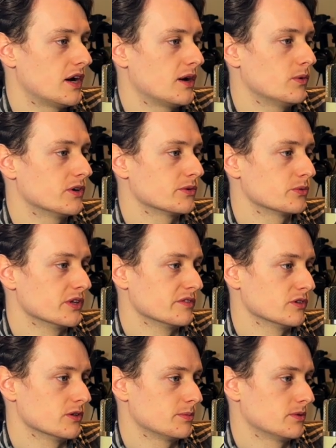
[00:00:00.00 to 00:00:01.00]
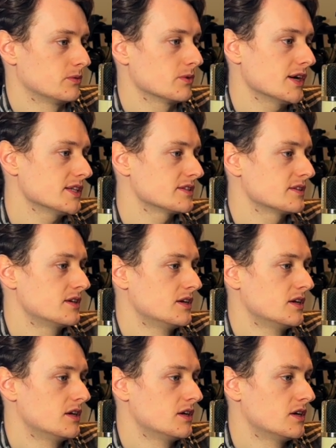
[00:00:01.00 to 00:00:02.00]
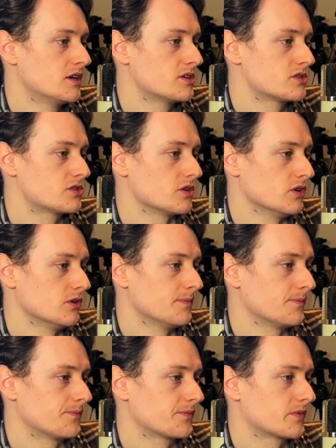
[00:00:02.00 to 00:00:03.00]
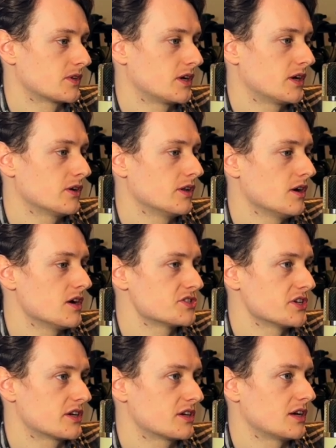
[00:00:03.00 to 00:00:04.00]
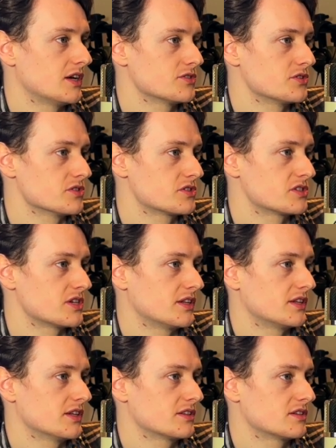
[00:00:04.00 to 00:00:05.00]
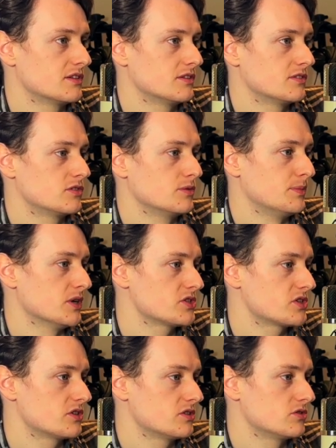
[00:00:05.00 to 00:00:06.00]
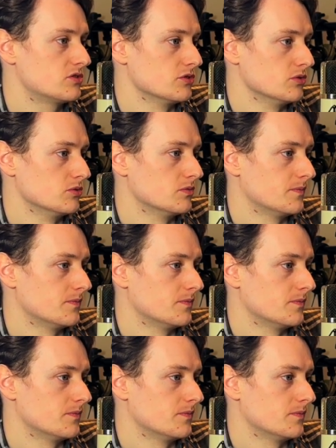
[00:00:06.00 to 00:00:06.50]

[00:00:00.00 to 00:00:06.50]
I want a reverb, right? So here in Logic, I'll just send it to bus 2.